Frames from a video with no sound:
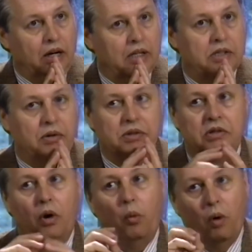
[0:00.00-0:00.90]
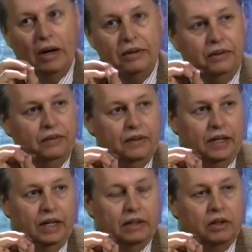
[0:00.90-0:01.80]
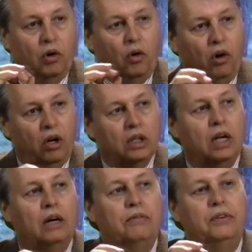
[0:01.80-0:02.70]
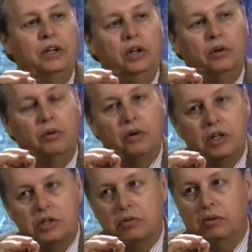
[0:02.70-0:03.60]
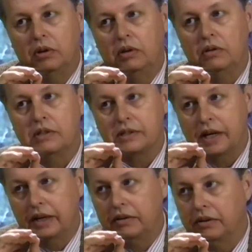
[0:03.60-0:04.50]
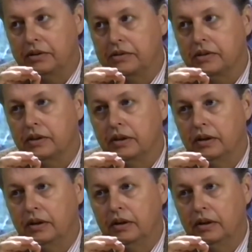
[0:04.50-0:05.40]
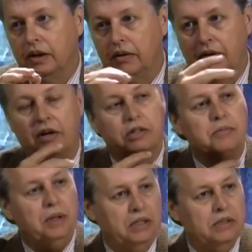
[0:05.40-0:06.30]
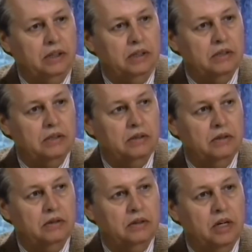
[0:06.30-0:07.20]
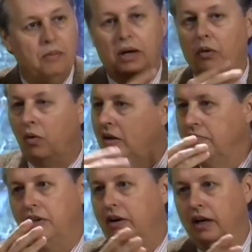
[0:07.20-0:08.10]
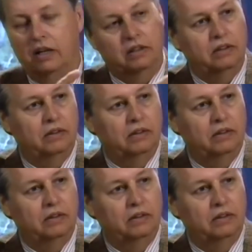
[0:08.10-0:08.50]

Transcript: And so it's no wonder that all of the ritual cycles of our species, no matter what variant,